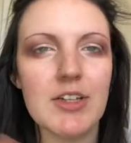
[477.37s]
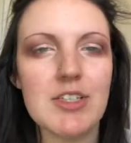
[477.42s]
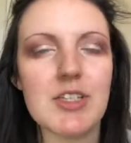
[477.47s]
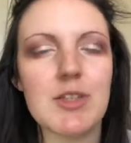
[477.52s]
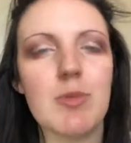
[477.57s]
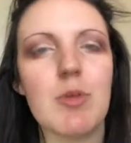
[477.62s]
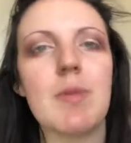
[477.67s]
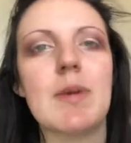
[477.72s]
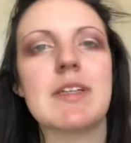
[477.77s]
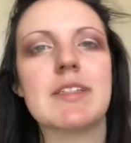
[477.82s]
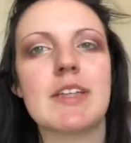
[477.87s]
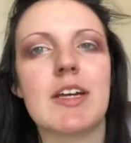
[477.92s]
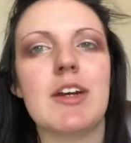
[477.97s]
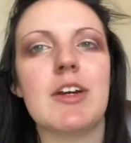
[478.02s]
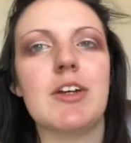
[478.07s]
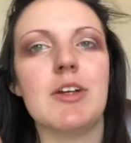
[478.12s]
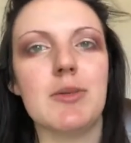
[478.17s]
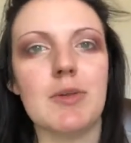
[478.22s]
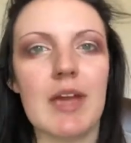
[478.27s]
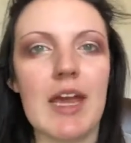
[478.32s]
So the more mascara
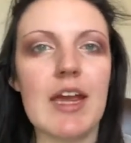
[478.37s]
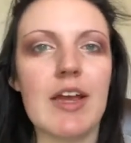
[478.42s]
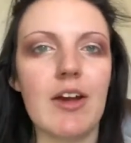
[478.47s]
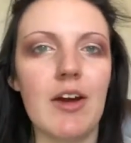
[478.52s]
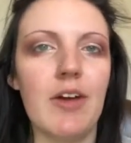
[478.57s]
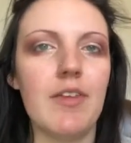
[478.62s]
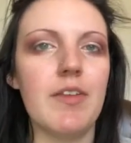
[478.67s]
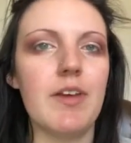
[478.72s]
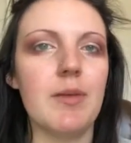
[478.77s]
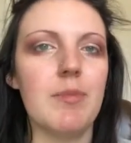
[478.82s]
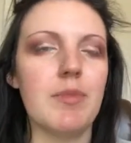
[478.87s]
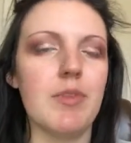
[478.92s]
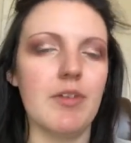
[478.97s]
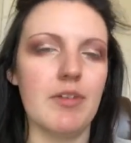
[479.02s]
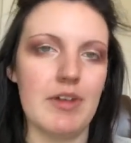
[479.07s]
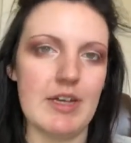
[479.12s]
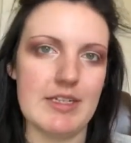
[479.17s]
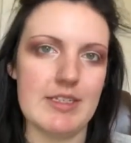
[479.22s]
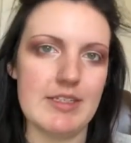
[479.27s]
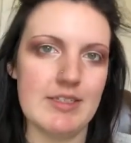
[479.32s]
you cake on them, the
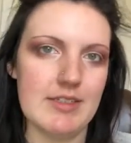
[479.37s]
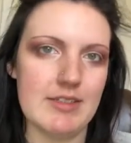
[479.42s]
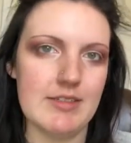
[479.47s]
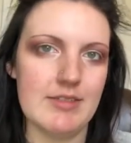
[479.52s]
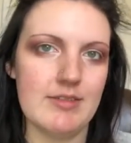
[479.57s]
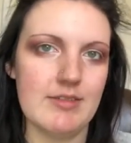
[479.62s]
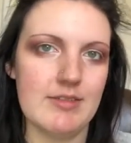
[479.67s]
less